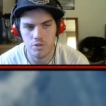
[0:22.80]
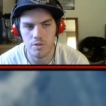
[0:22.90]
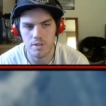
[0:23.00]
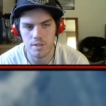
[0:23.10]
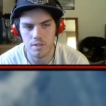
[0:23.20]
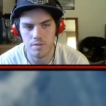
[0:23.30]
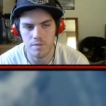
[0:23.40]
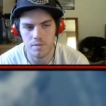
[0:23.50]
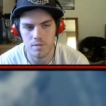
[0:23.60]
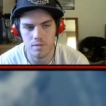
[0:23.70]
It should do it
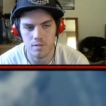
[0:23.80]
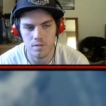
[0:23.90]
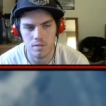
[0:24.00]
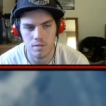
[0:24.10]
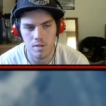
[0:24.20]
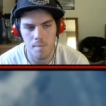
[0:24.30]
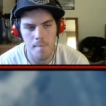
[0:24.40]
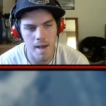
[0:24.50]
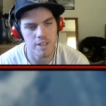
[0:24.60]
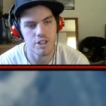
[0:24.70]
itself.
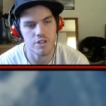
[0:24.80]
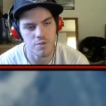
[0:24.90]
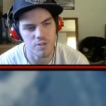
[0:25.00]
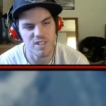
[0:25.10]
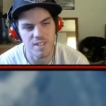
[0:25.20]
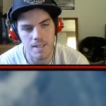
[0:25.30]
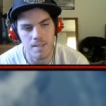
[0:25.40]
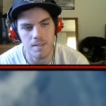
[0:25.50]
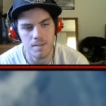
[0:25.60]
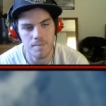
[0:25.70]
Matching your
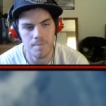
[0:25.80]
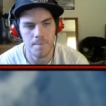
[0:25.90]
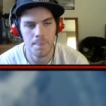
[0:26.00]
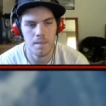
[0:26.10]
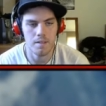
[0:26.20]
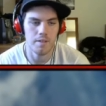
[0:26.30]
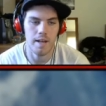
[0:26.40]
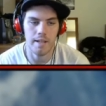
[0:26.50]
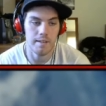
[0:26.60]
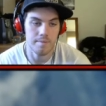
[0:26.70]
skill.
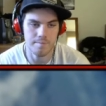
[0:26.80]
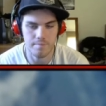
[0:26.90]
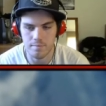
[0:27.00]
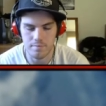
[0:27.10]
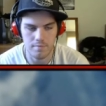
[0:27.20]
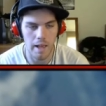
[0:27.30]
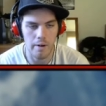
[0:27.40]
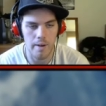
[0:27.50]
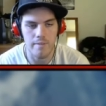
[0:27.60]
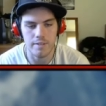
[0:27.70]
Dude, I
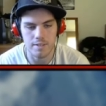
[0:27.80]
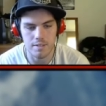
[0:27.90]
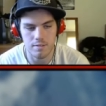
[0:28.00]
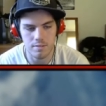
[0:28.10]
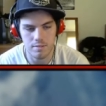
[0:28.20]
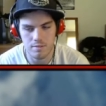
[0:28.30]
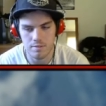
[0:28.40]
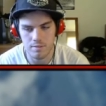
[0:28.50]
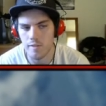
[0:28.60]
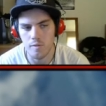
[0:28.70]
don't have any skill.
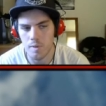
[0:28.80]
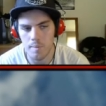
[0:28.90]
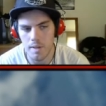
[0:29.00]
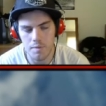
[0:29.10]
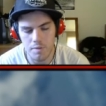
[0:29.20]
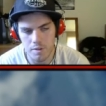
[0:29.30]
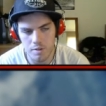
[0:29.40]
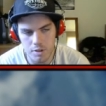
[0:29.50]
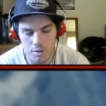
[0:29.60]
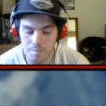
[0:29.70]
I've never played Battlefield,
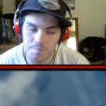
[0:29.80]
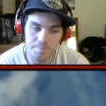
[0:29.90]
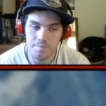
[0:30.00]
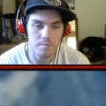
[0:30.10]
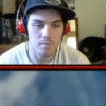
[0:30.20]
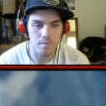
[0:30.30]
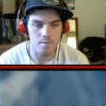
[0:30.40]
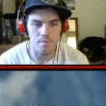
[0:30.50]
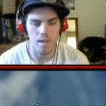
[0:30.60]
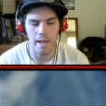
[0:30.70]
though, so
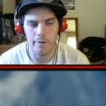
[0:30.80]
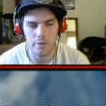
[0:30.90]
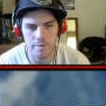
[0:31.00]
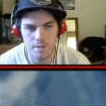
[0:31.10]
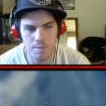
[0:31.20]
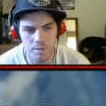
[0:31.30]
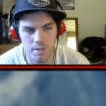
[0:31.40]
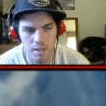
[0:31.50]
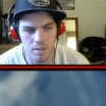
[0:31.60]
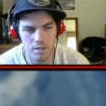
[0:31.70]
I don't know if this is
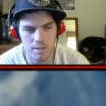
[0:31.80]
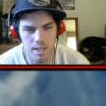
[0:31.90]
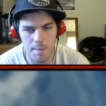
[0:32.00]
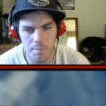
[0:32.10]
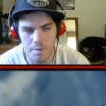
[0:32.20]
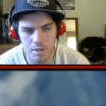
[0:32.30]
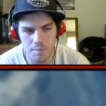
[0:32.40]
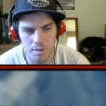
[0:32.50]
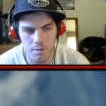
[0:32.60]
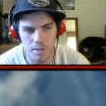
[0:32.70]
supposed to take a long time, or if it's
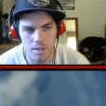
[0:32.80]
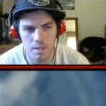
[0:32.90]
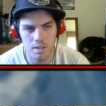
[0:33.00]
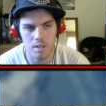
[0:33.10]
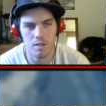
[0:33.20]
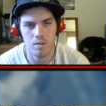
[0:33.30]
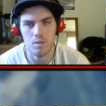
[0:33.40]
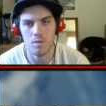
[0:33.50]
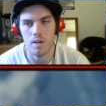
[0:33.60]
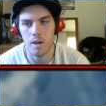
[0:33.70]
going to be quick,
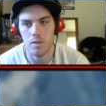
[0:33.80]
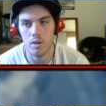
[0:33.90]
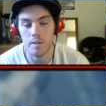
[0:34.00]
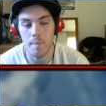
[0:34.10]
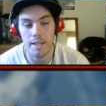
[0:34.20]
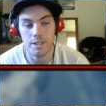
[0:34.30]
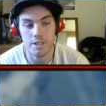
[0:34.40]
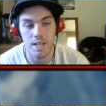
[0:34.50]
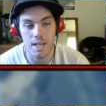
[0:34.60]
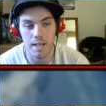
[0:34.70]
or how long the
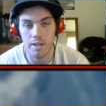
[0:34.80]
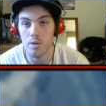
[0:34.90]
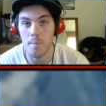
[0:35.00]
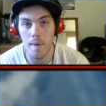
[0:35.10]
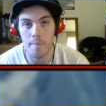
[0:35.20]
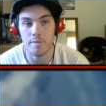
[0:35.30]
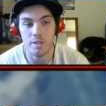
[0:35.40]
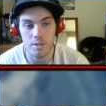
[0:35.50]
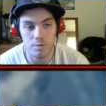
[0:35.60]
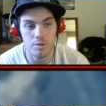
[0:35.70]
matches take. I know the
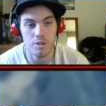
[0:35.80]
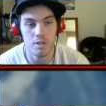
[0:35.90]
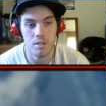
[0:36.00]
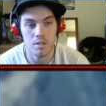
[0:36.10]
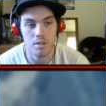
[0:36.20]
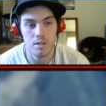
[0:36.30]
maps are huge.